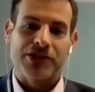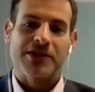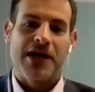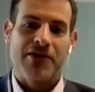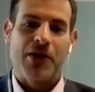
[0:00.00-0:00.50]

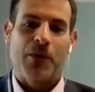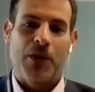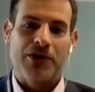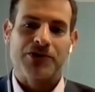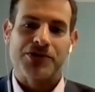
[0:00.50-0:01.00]
today than it
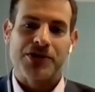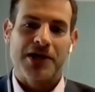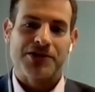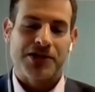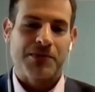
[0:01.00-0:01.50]
was
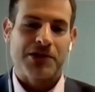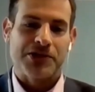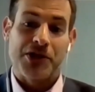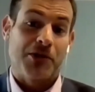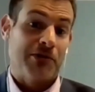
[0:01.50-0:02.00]
6
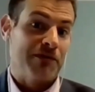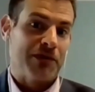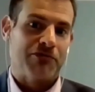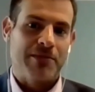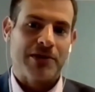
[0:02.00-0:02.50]
months ago or even
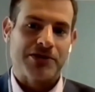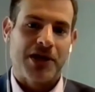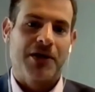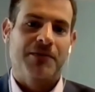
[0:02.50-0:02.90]
3 months ago.